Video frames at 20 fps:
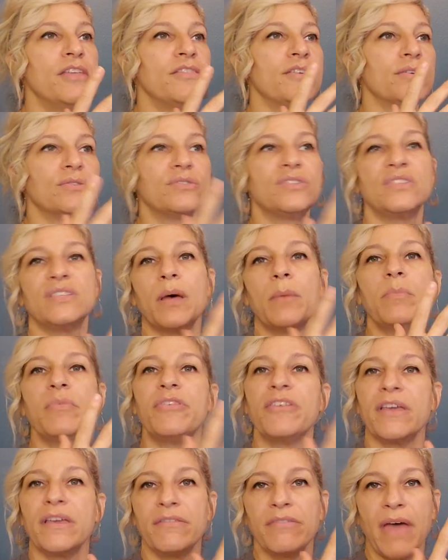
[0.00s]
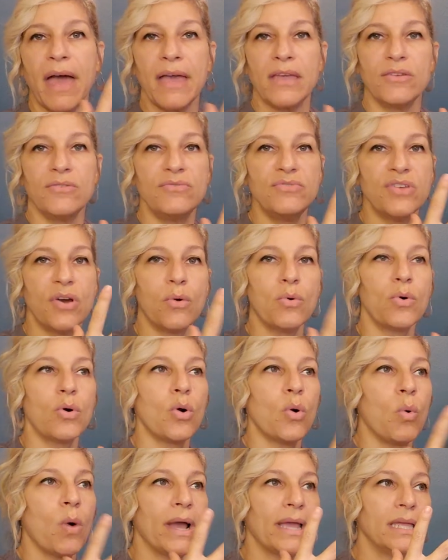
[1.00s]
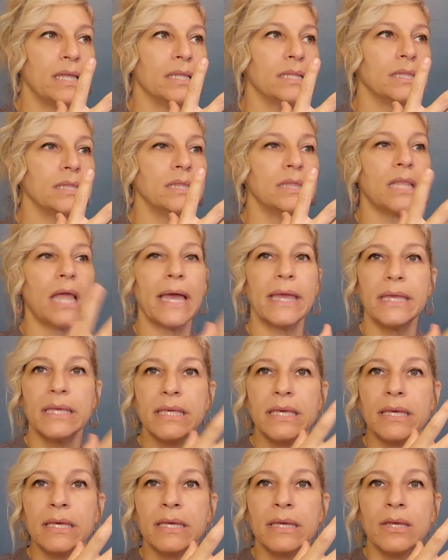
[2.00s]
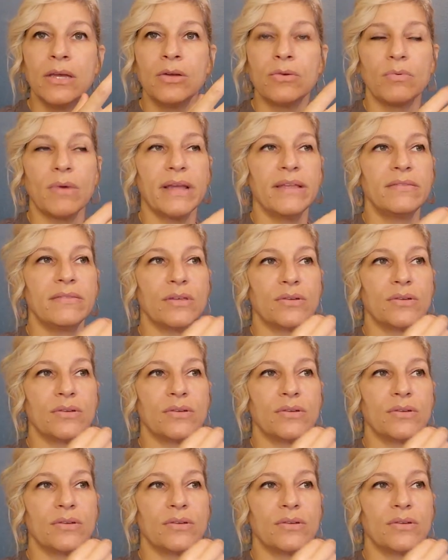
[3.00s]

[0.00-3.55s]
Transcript: that you don't quite like, right?